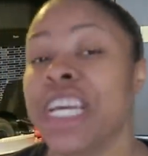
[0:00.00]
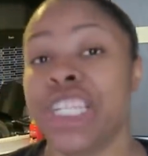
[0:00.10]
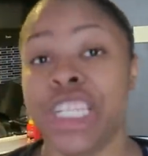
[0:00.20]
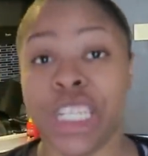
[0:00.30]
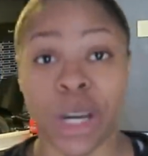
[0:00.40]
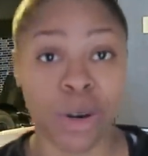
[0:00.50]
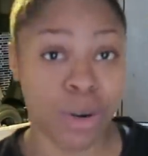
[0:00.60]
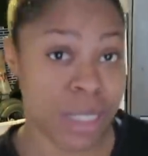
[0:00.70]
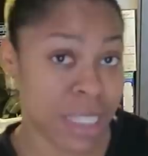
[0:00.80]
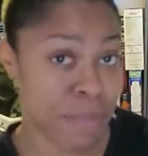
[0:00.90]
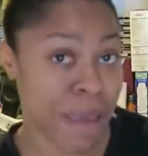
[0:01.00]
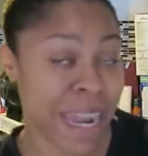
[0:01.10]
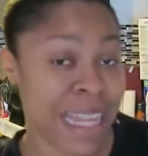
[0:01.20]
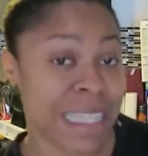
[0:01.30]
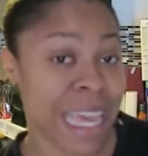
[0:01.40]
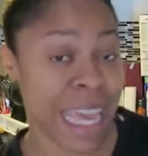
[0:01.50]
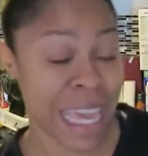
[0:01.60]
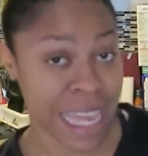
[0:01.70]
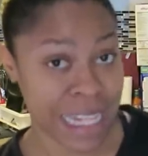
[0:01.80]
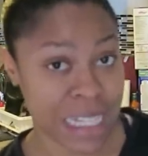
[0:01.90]
She now goes to bed at
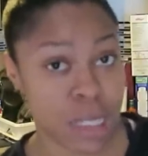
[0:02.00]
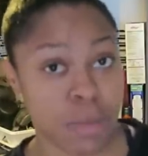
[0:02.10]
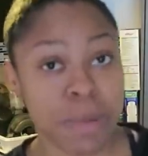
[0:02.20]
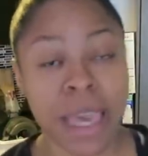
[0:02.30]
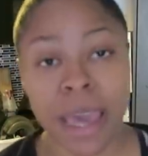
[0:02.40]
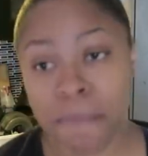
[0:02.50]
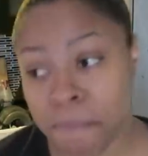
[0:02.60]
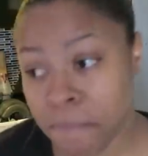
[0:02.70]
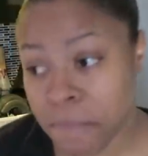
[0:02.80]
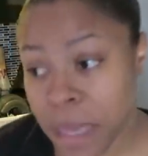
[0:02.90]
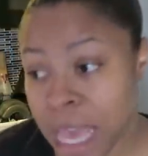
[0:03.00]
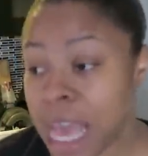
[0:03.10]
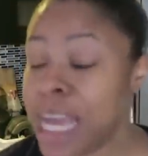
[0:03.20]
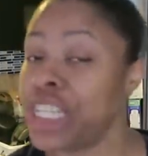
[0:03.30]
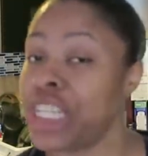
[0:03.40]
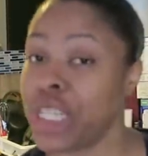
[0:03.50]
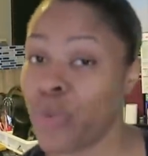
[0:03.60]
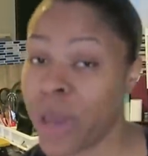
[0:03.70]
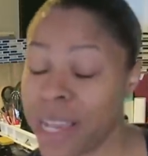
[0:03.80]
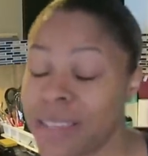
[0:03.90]
8 p.m. and she
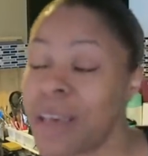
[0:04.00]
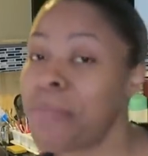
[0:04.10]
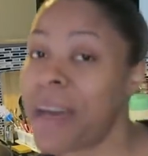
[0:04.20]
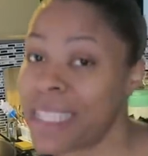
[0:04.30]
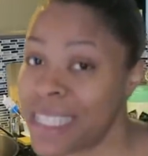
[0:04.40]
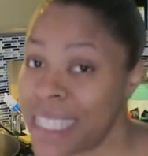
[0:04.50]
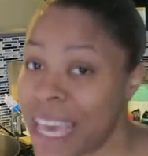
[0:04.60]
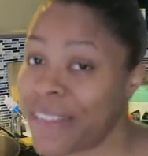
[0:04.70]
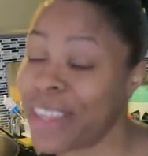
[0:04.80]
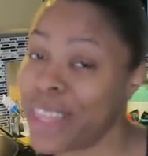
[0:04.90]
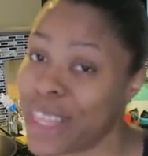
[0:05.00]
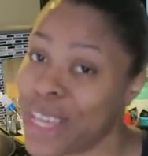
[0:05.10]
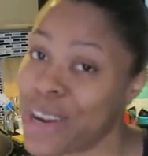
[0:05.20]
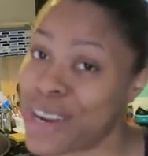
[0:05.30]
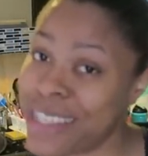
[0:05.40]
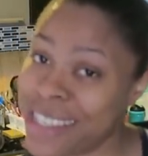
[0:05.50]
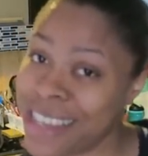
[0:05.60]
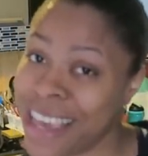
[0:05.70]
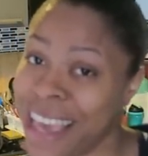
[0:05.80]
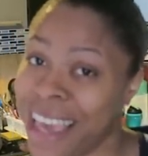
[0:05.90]
wakes up at
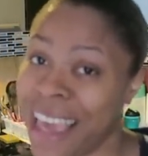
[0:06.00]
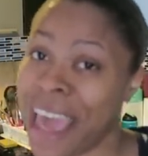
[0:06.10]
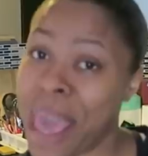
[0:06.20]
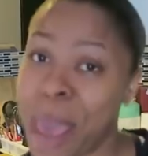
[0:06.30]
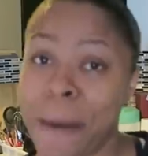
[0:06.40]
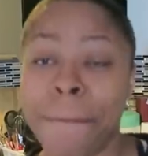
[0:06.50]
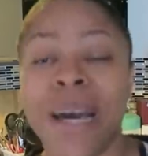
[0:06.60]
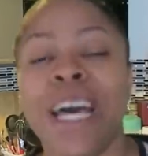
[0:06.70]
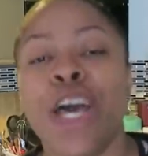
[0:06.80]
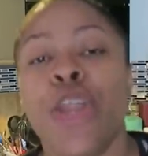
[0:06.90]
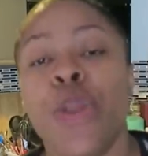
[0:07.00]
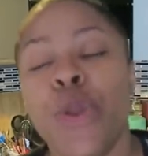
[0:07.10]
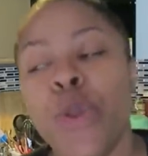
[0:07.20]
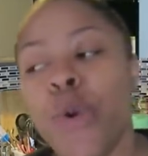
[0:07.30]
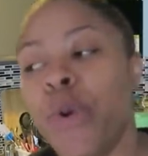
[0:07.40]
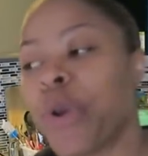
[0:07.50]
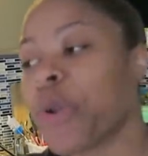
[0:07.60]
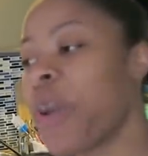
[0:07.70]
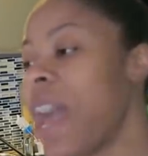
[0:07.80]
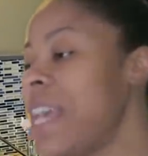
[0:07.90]
7:30 a.m. No
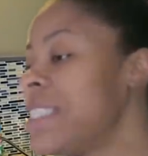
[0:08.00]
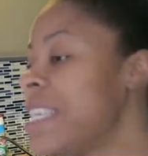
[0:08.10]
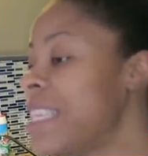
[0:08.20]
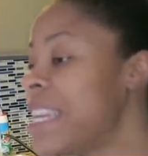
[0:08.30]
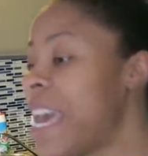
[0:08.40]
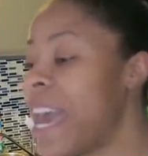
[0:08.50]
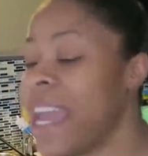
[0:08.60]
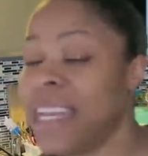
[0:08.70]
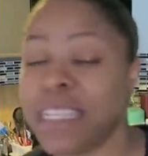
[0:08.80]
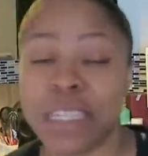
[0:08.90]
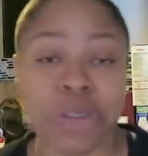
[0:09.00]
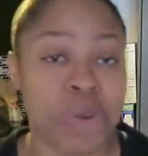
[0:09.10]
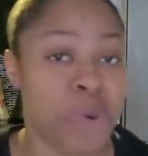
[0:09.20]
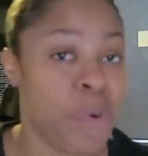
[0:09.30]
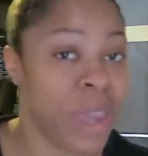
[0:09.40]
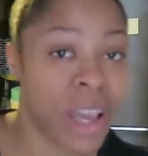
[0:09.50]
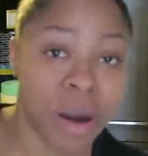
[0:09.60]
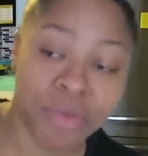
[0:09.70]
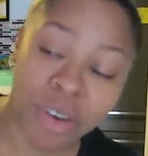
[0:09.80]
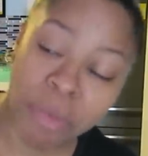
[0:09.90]
cries in the night, no wake
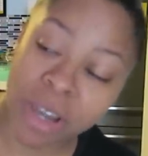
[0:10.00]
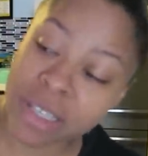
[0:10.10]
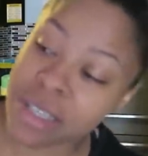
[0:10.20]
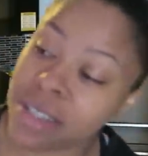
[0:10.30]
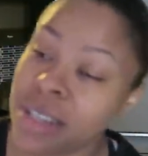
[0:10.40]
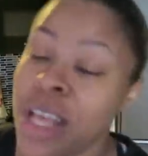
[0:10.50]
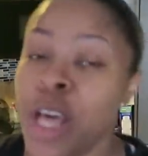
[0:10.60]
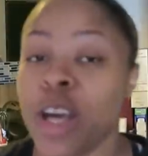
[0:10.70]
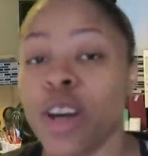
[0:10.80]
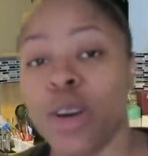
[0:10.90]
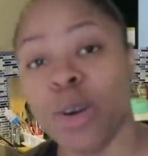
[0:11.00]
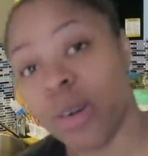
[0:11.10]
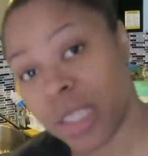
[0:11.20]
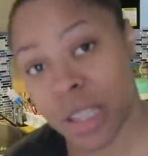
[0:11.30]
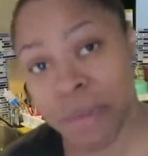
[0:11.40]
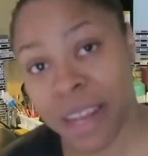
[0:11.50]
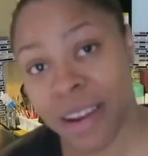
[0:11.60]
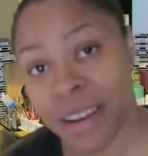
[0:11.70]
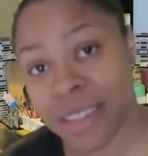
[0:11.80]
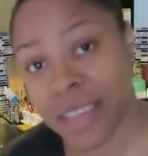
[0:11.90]
up for bottle, goes to bed
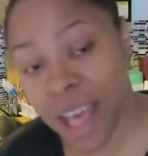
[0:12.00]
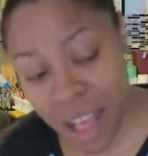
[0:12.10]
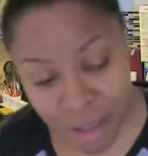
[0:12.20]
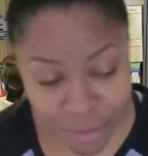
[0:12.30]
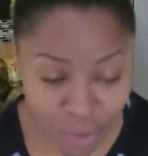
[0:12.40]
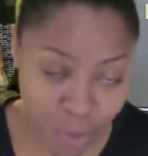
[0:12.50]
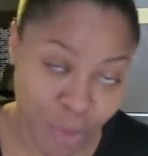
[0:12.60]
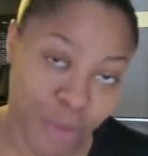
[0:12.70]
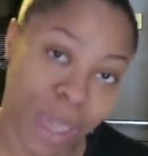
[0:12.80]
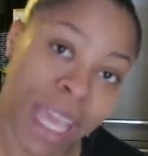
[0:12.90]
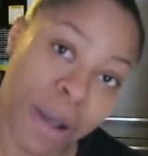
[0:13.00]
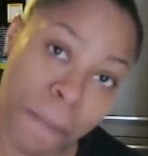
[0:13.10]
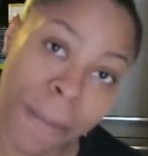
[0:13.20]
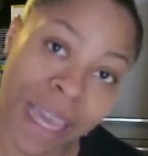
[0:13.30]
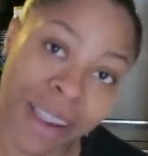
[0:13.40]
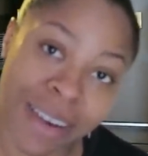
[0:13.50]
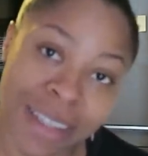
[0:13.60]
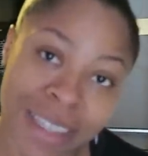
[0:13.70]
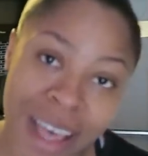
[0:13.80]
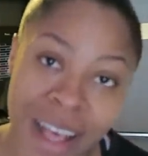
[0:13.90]
herself, wake up by
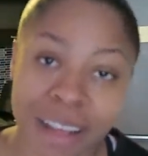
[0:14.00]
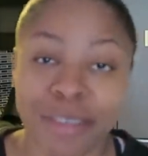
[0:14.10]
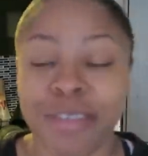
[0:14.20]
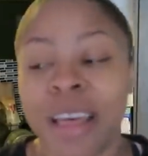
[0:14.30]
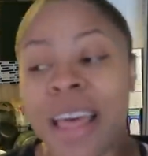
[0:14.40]
herself,